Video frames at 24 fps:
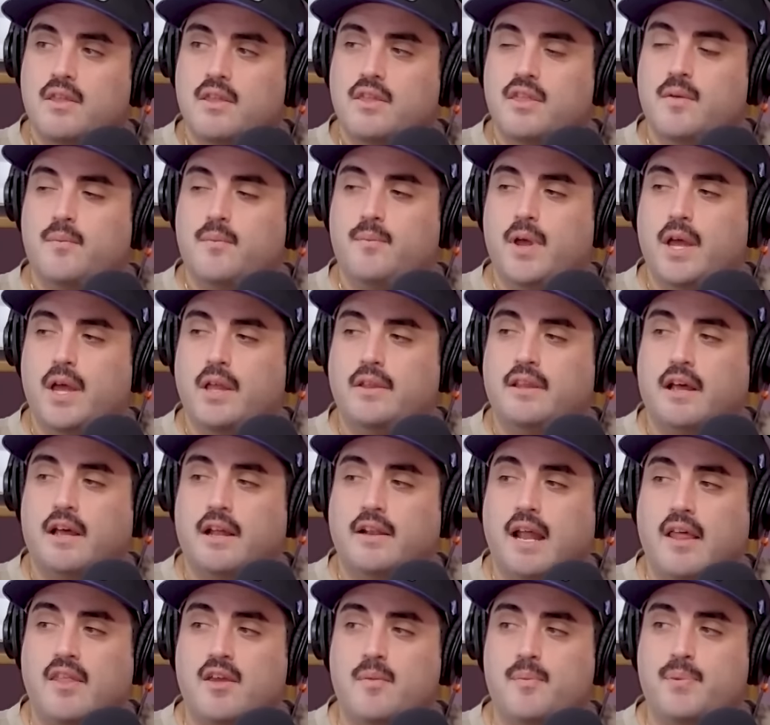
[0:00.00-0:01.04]
The, the
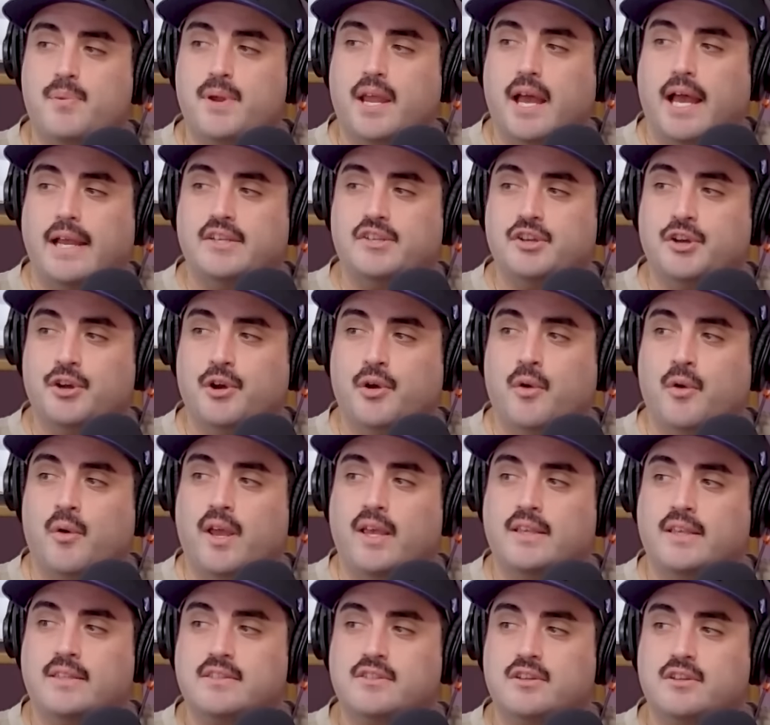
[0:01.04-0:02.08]
another pee I do
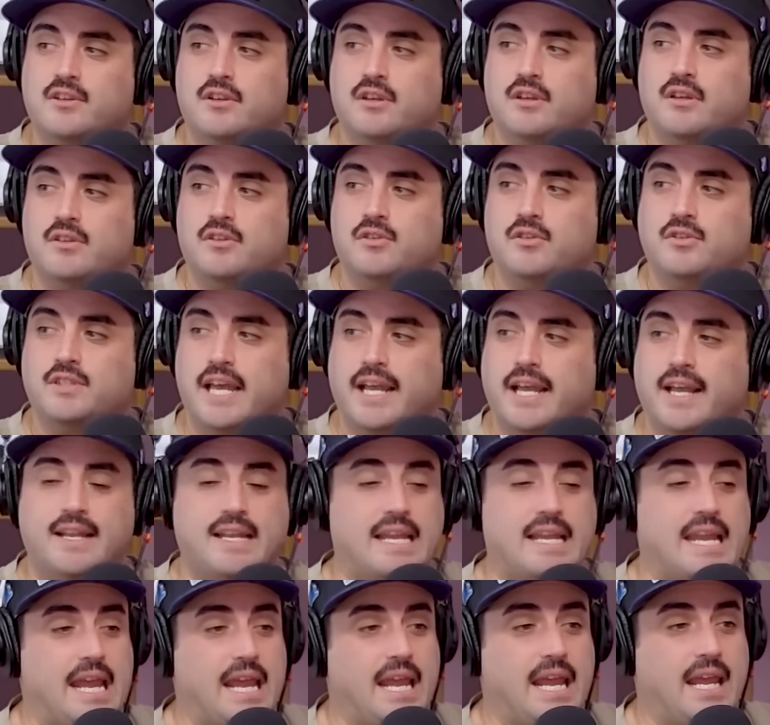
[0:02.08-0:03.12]
is you, you take a
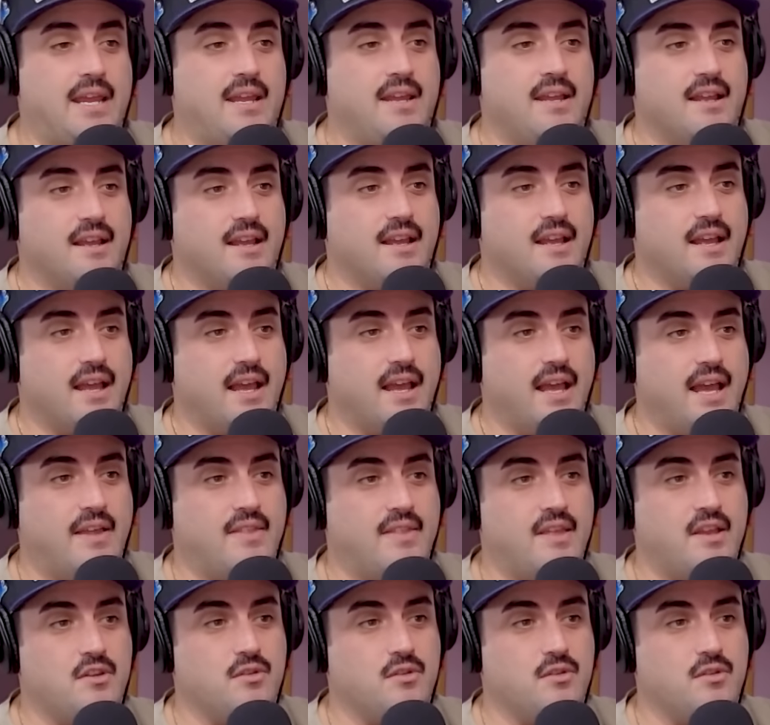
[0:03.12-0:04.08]
knee, and then you